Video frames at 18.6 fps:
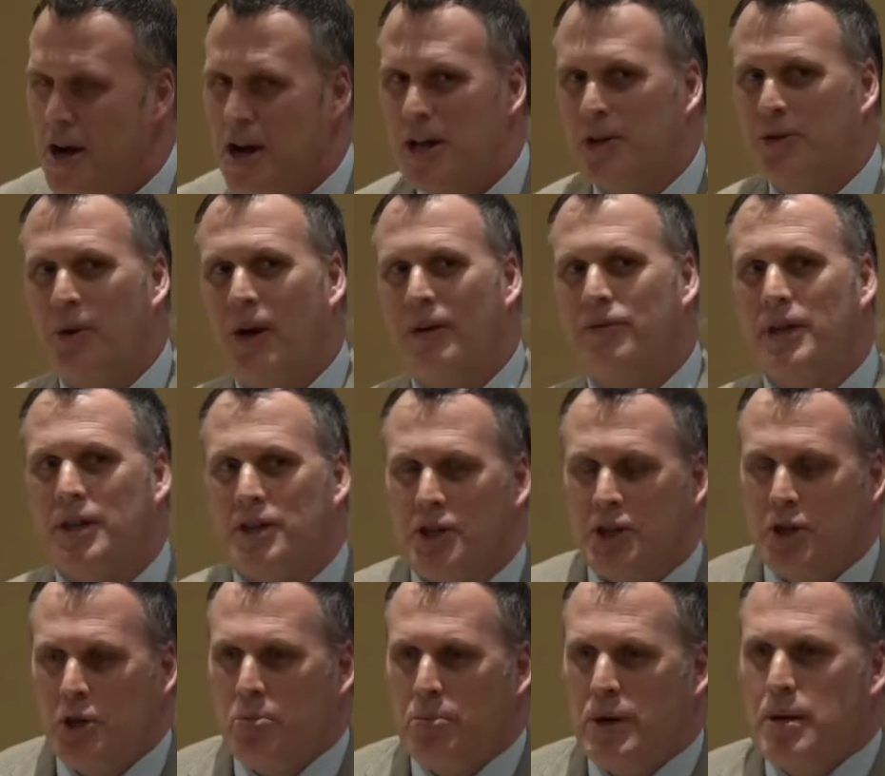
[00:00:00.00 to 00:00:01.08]
And so I've got
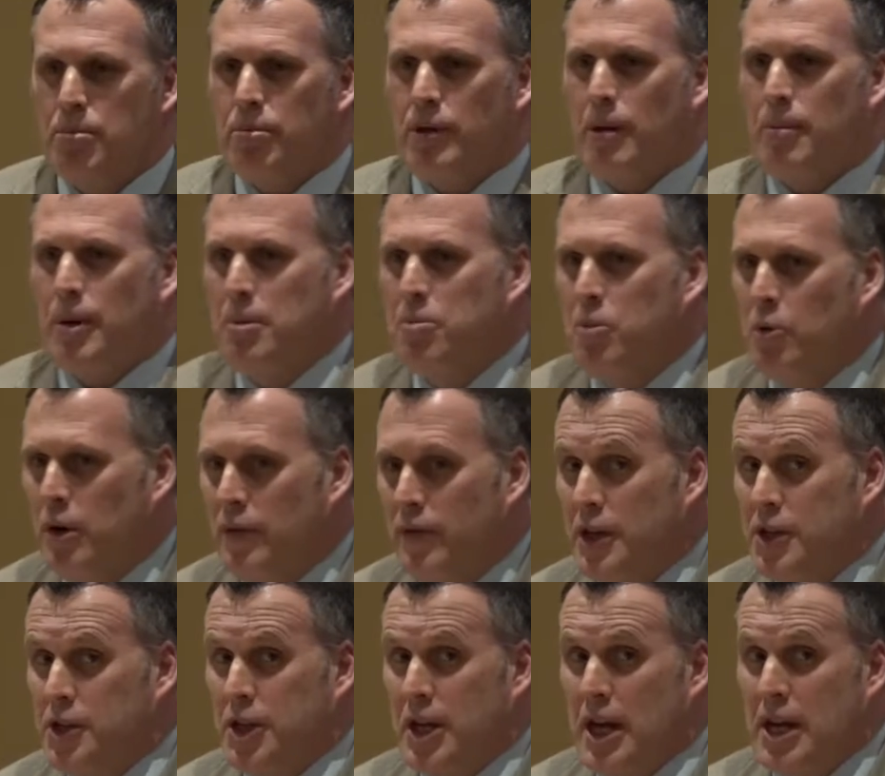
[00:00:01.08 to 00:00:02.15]
2 people on my board of
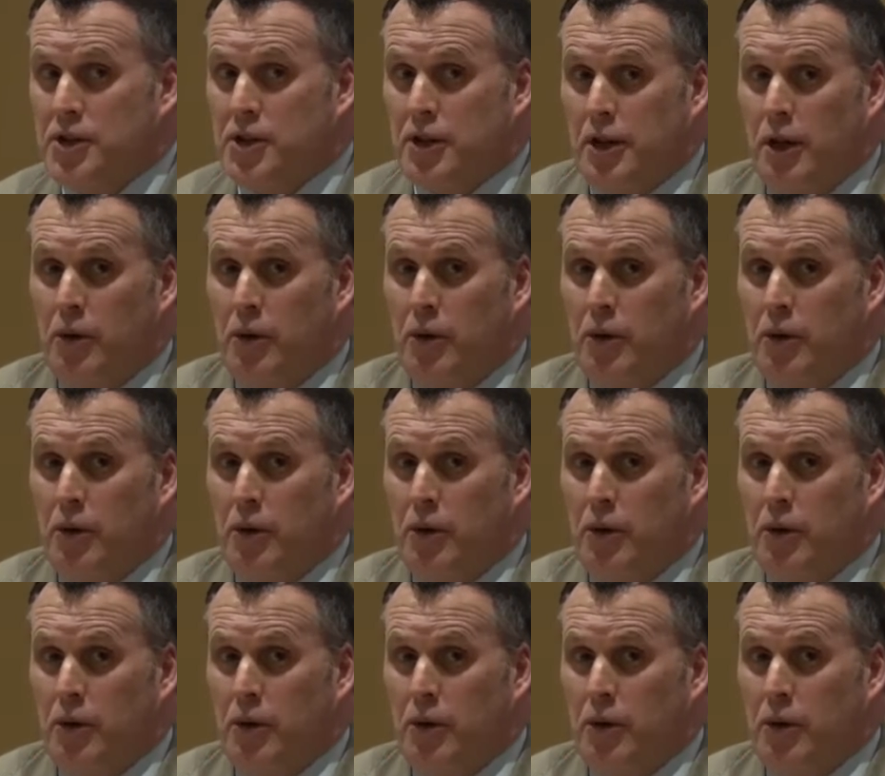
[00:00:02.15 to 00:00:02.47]
education.